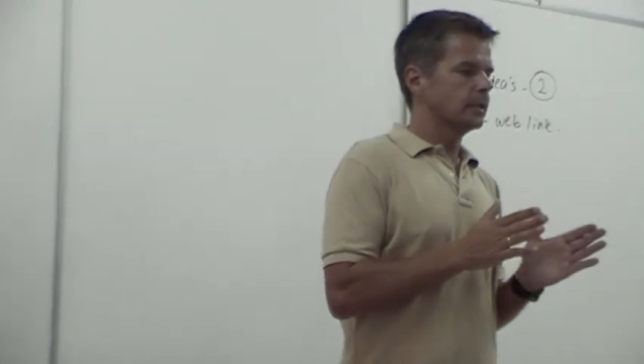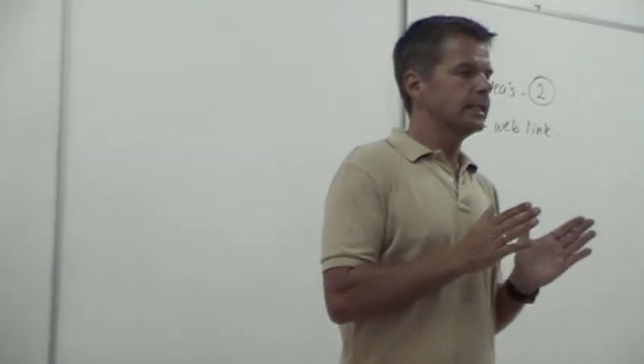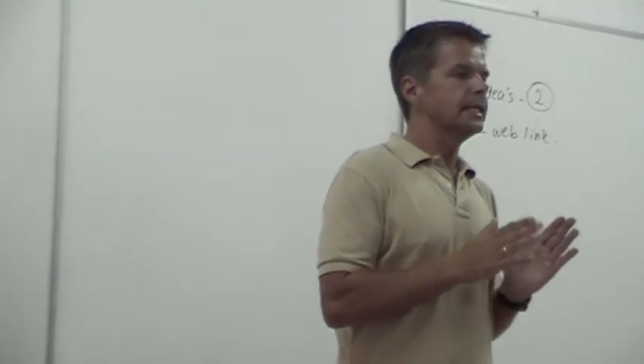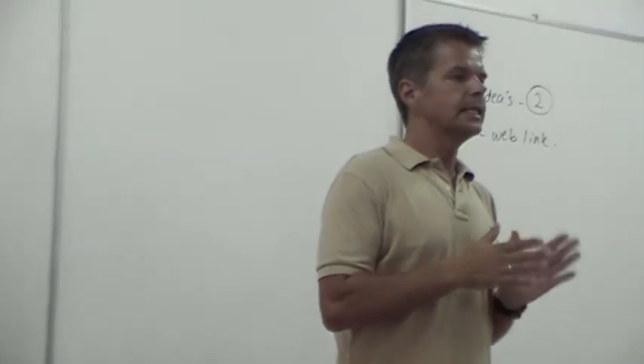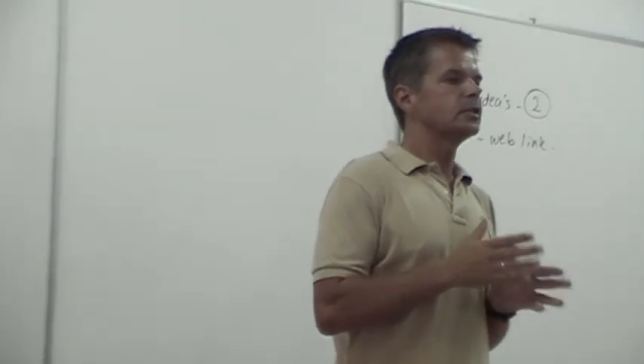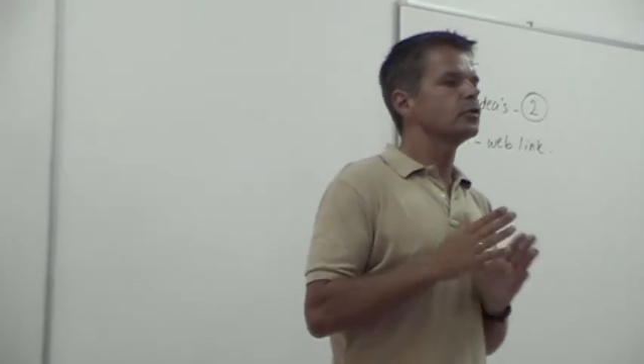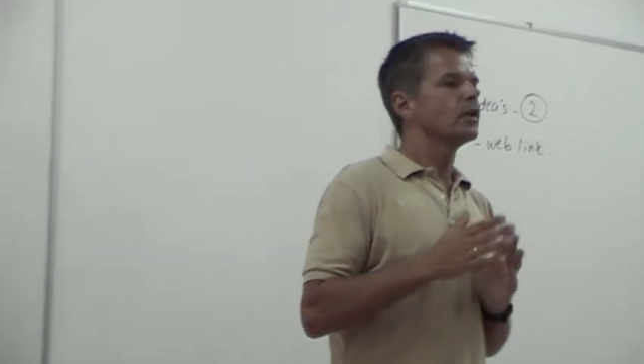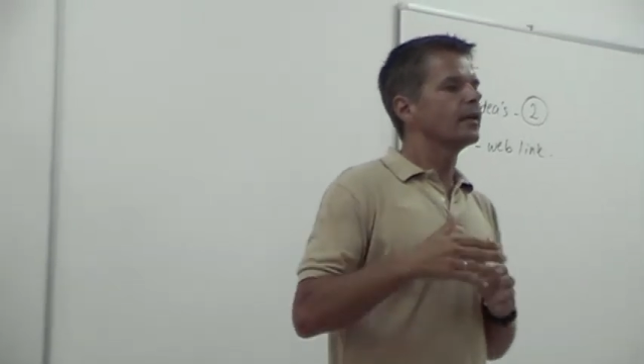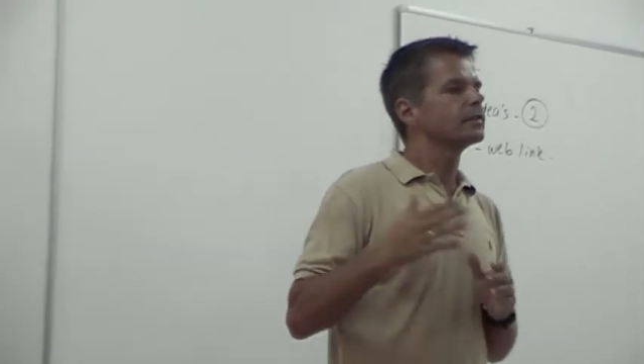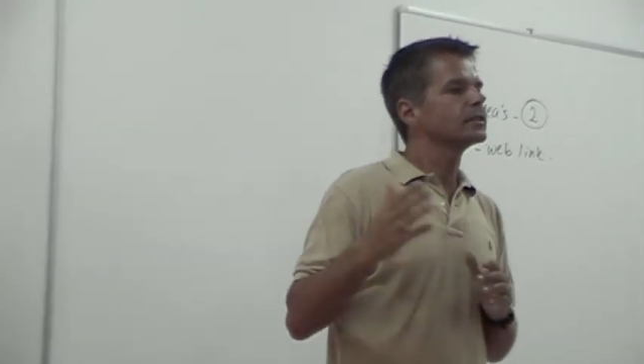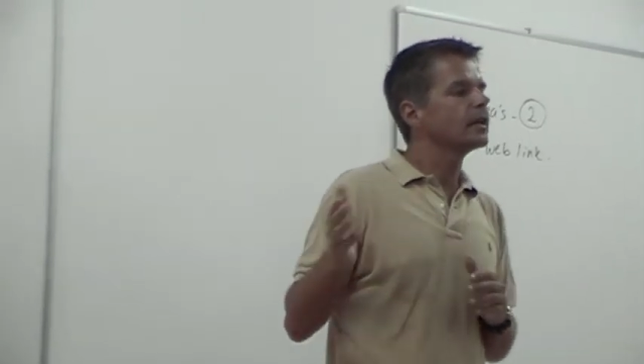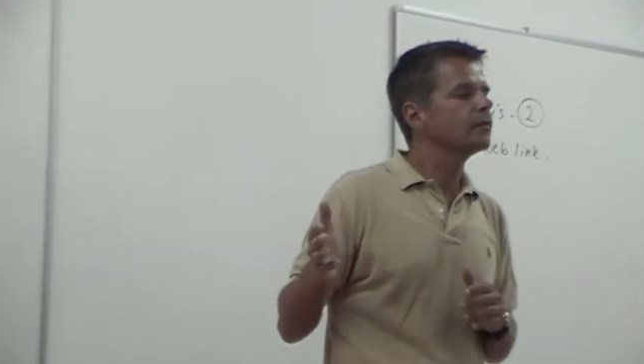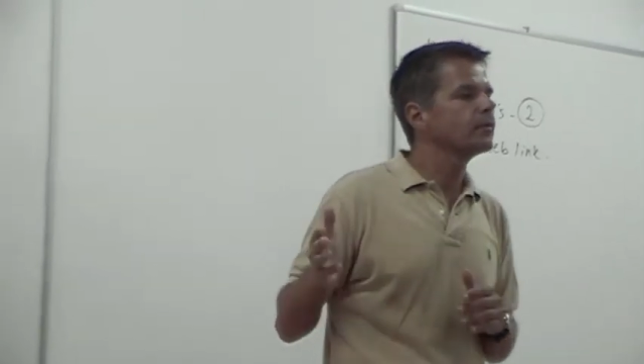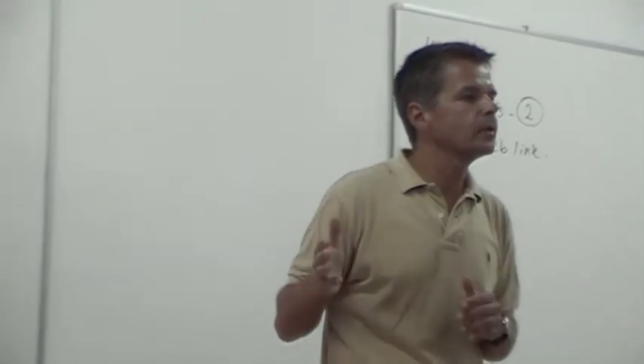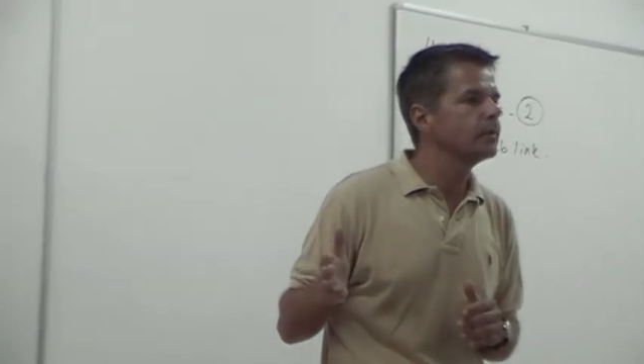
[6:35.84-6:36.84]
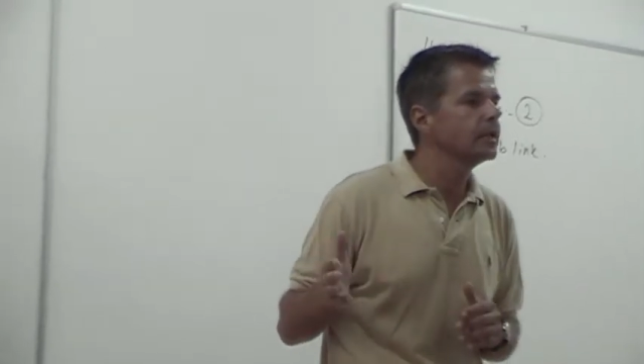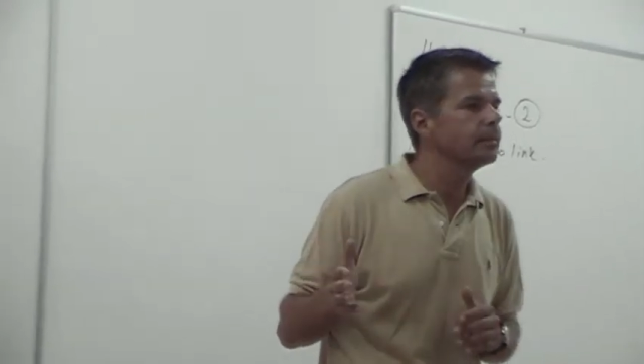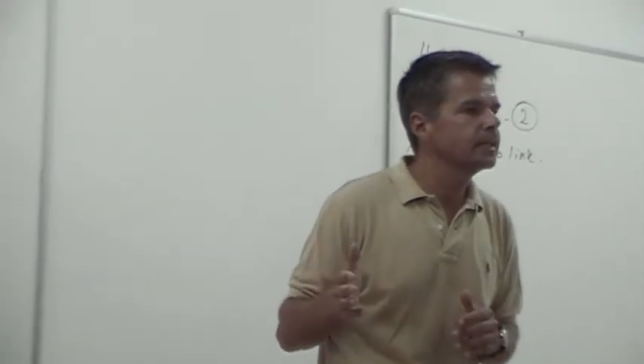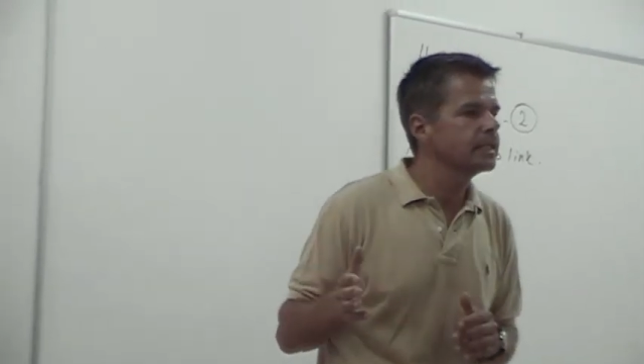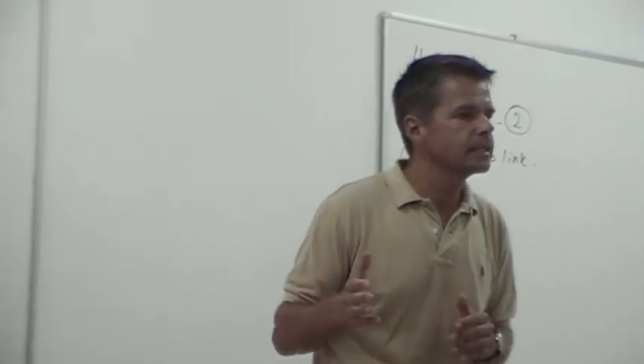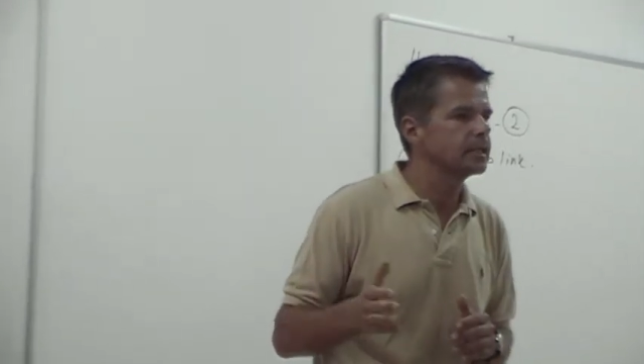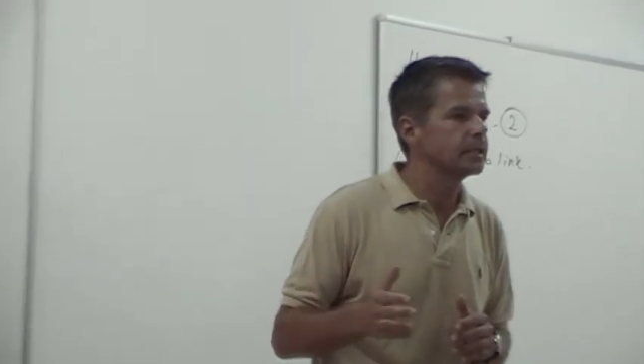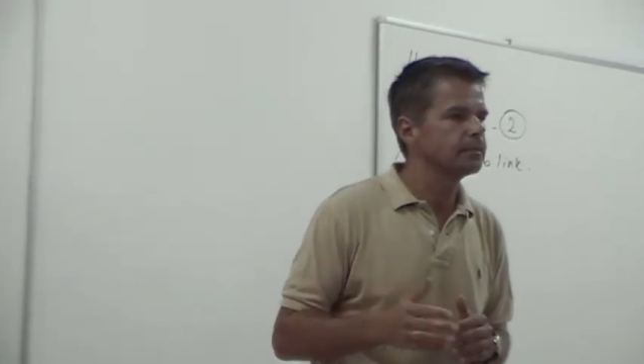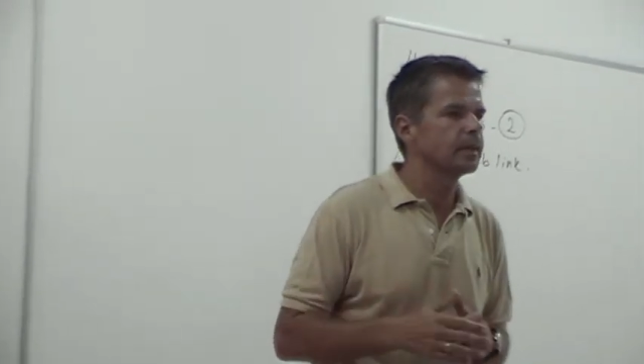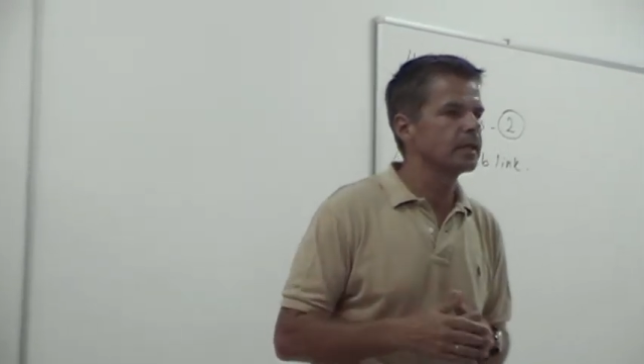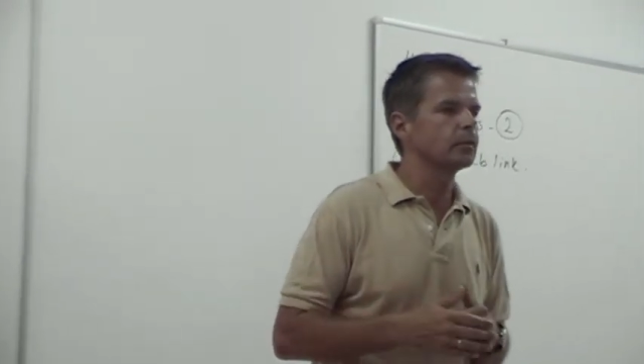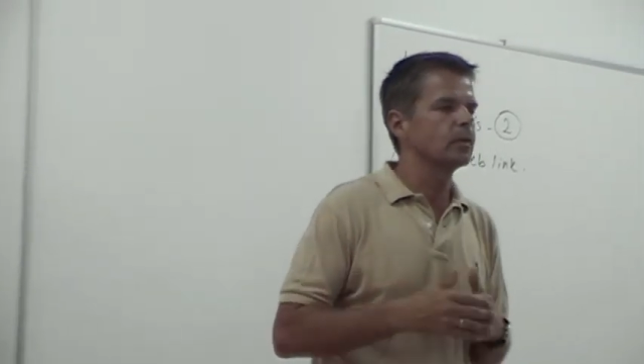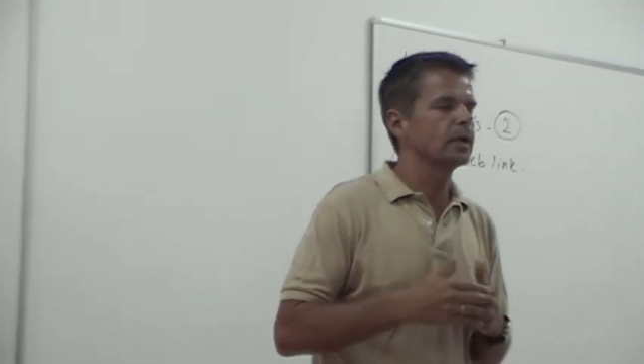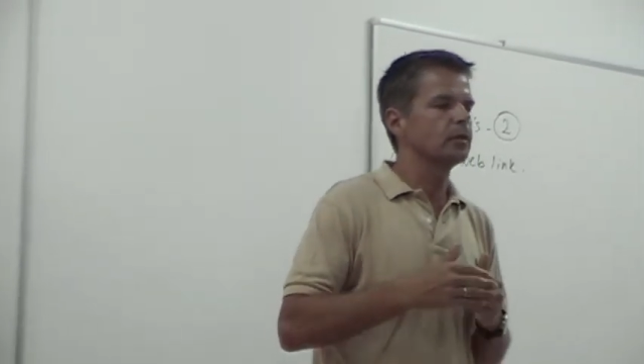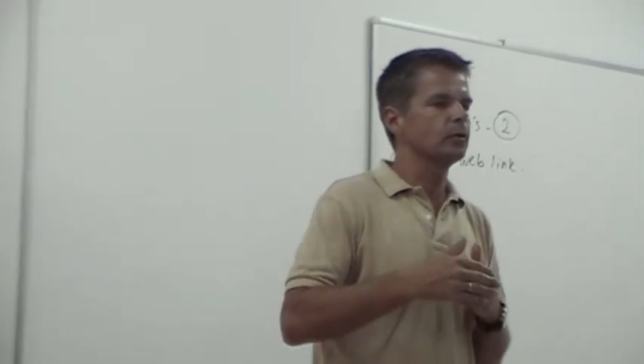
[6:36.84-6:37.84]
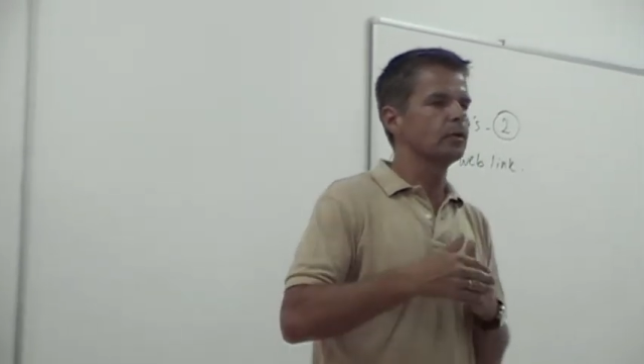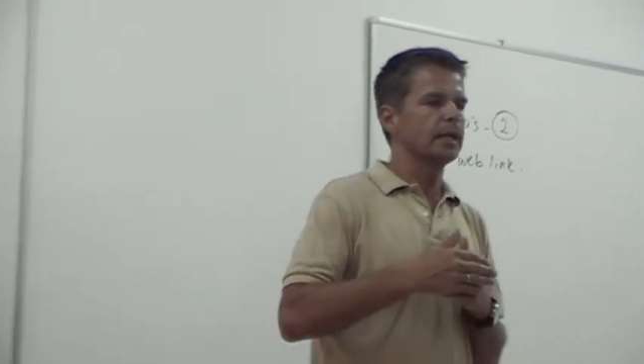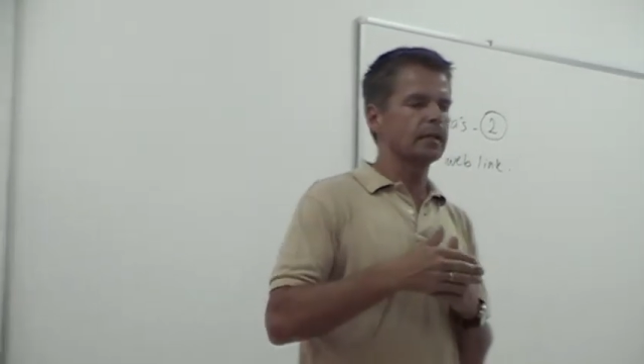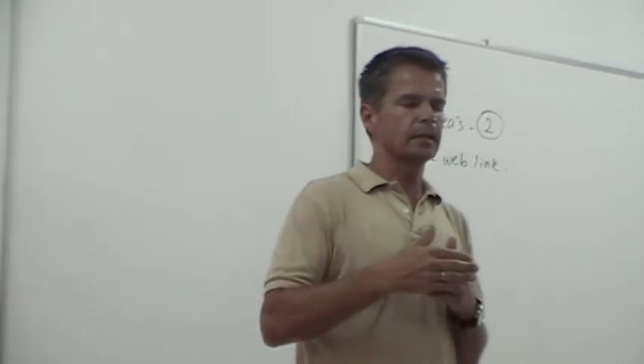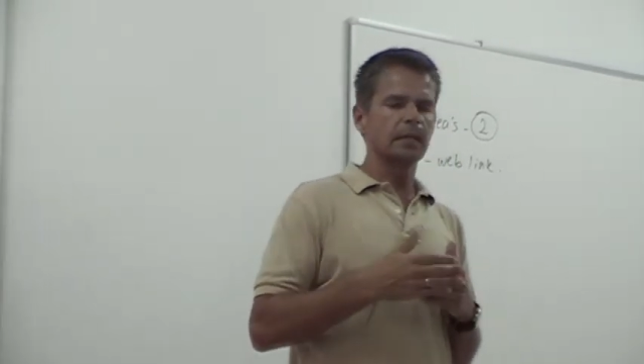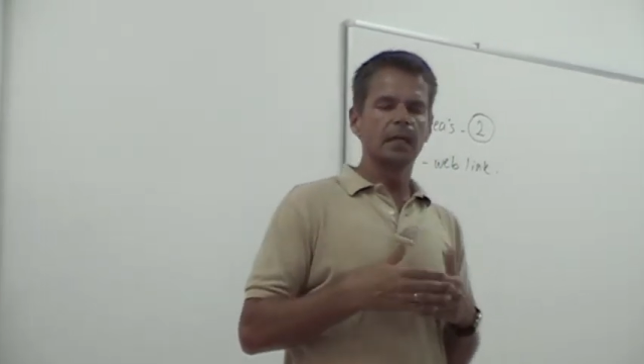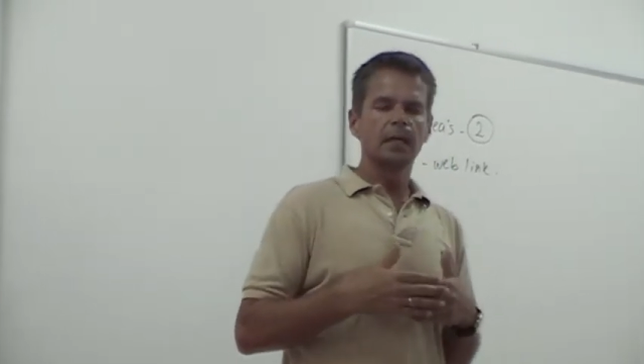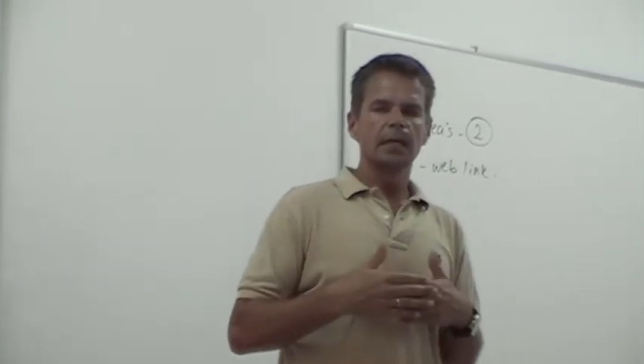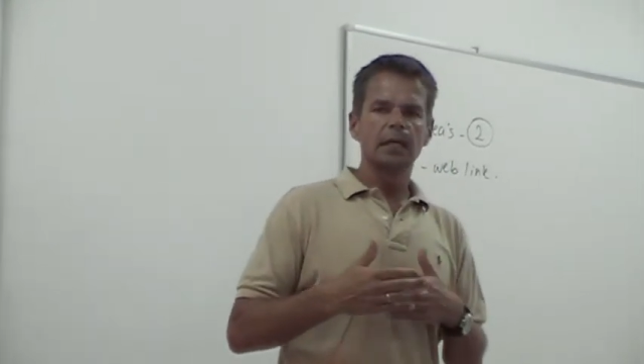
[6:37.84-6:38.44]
need to have something with business, but when you get,